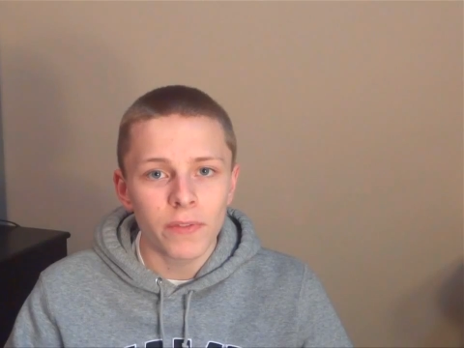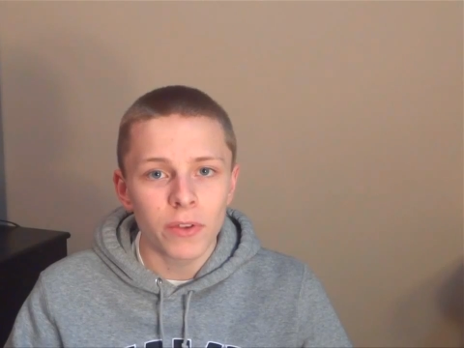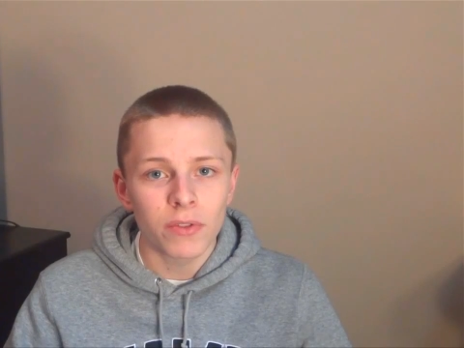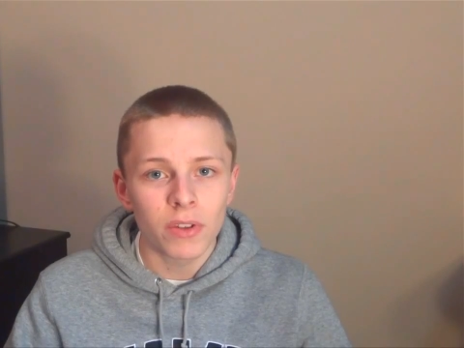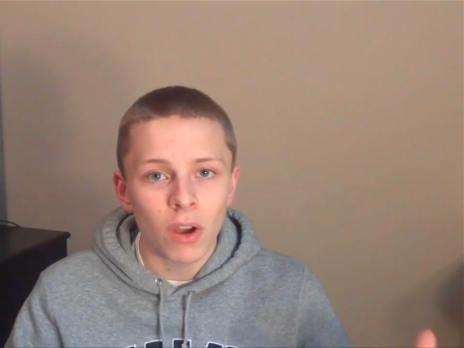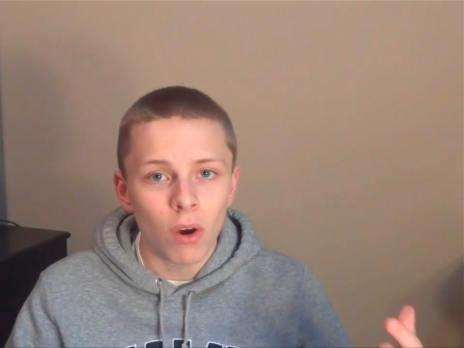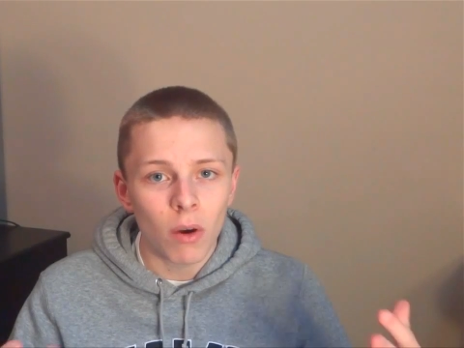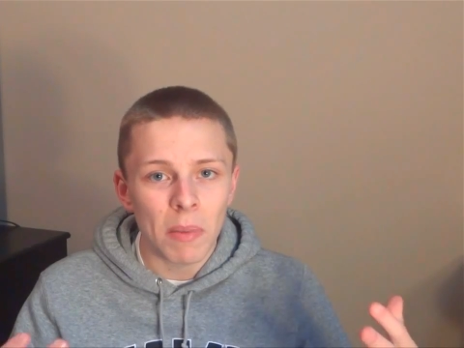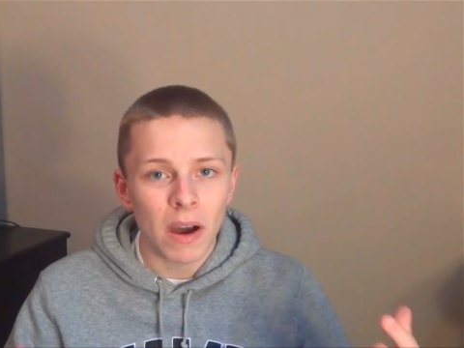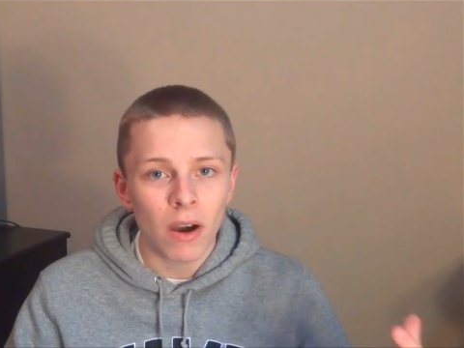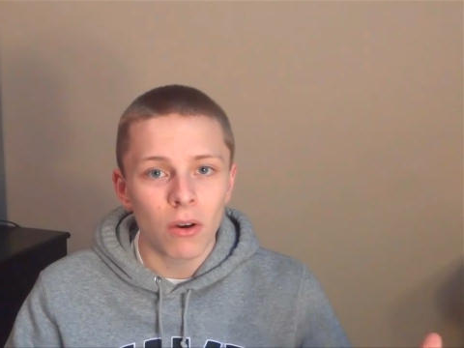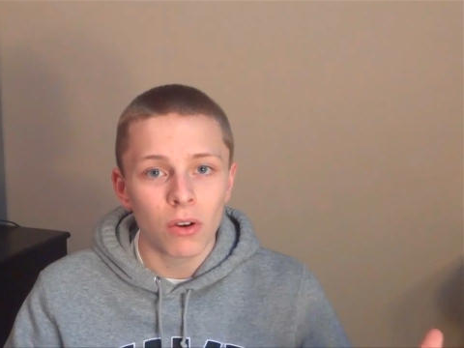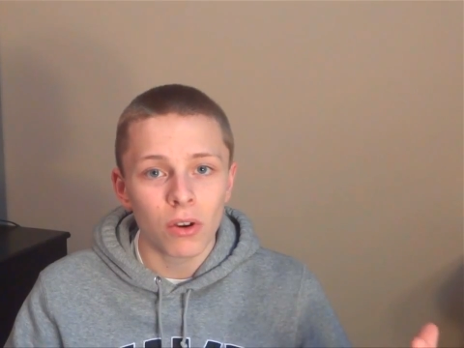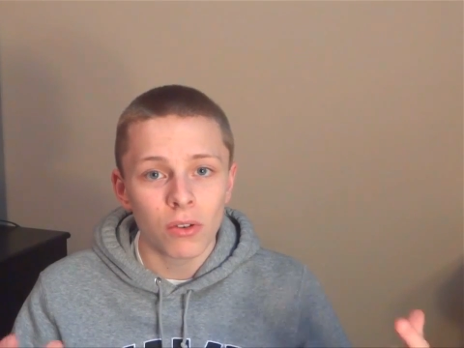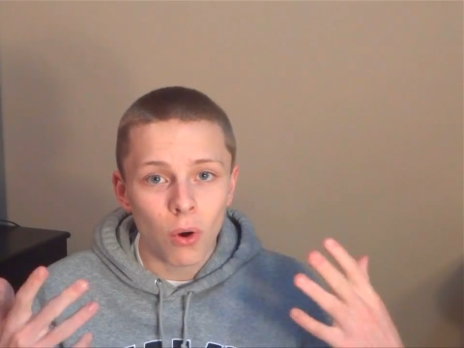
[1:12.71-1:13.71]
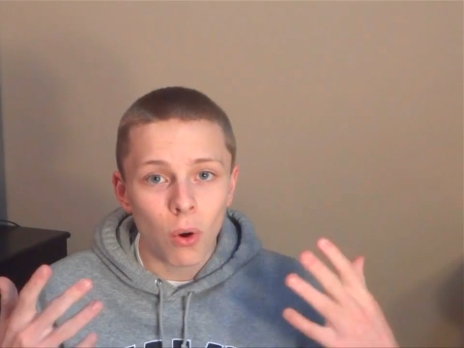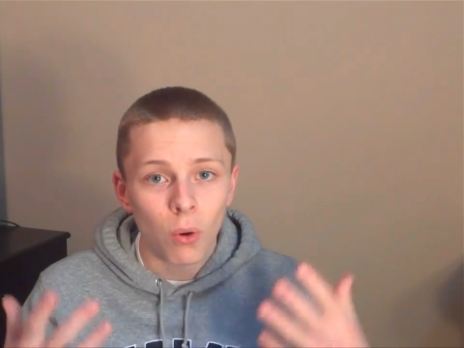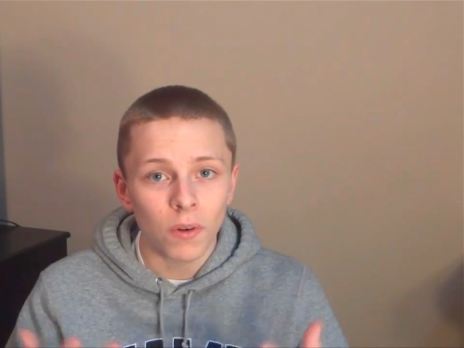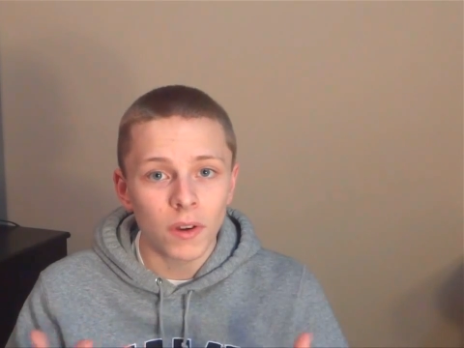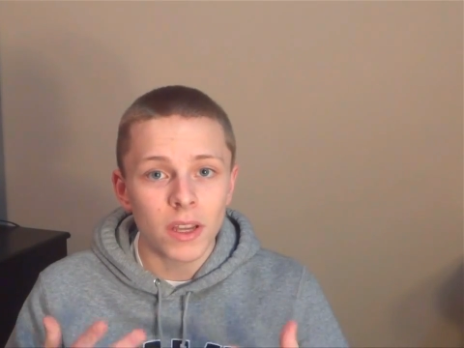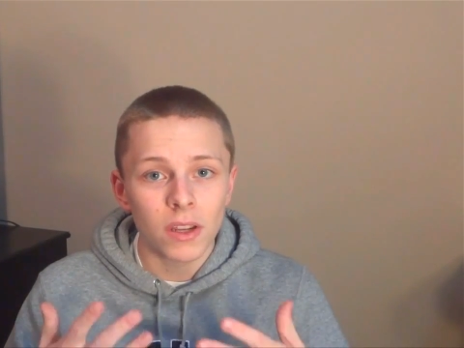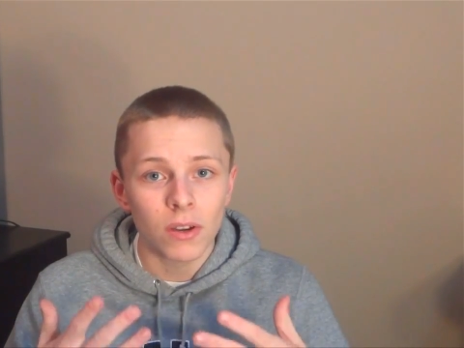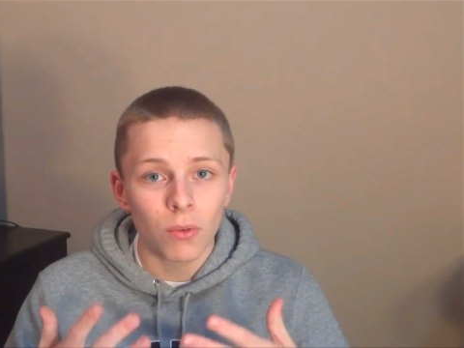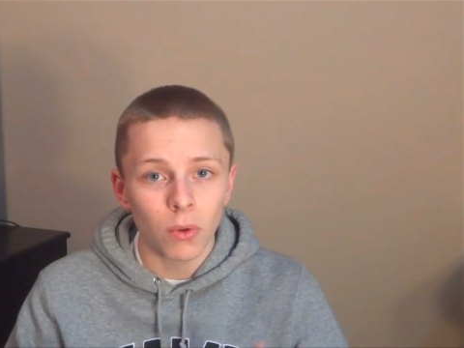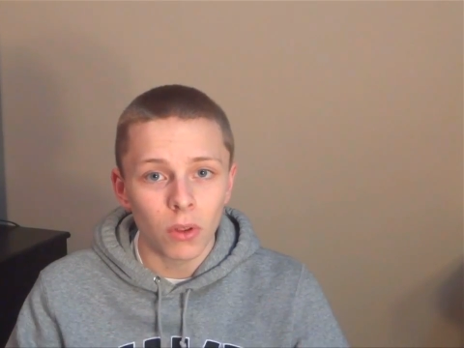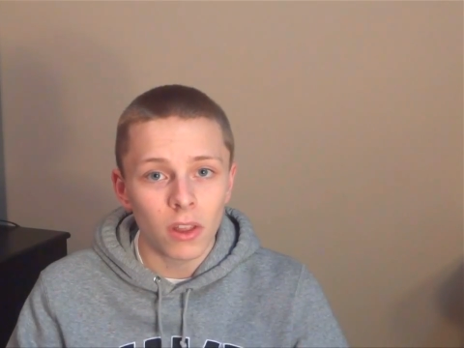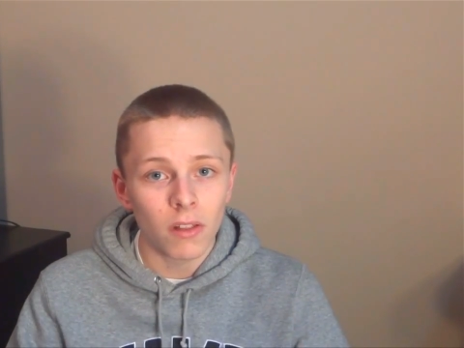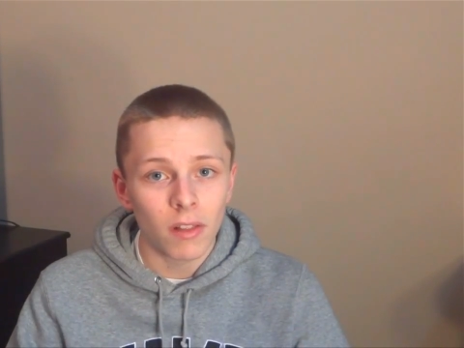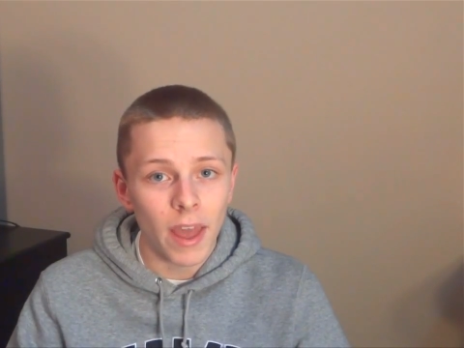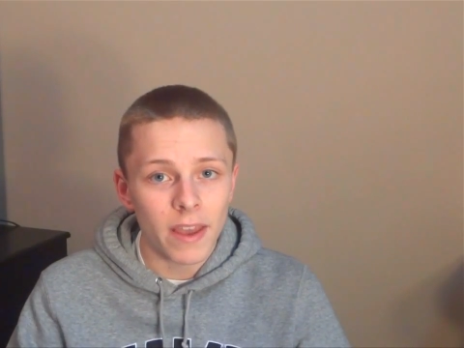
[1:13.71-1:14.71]
you'd know about Corning
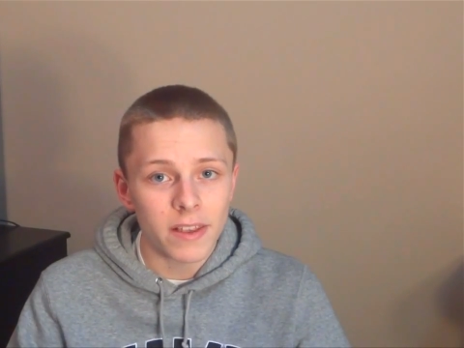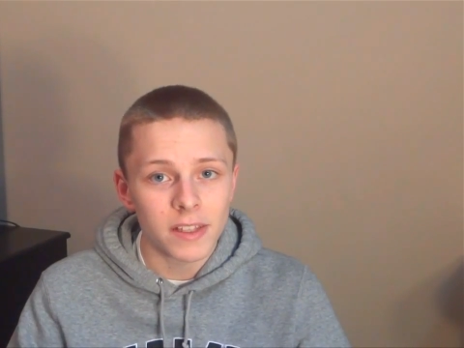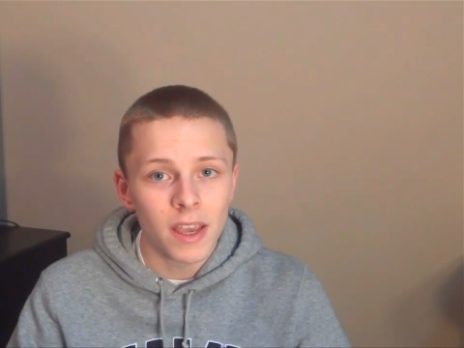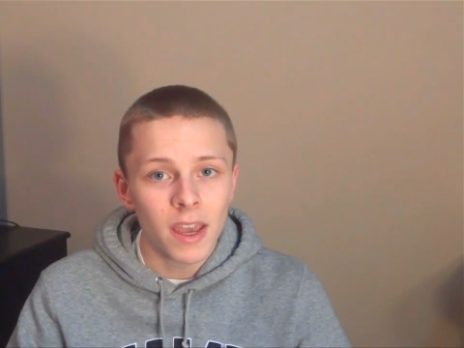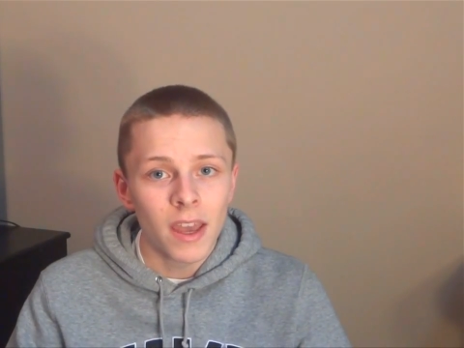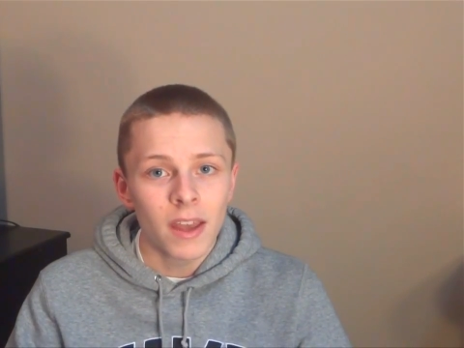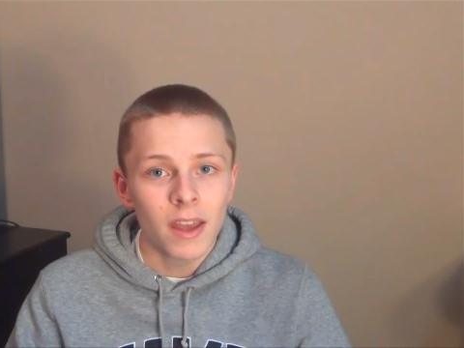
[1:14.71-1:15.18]
Gorilla Glass.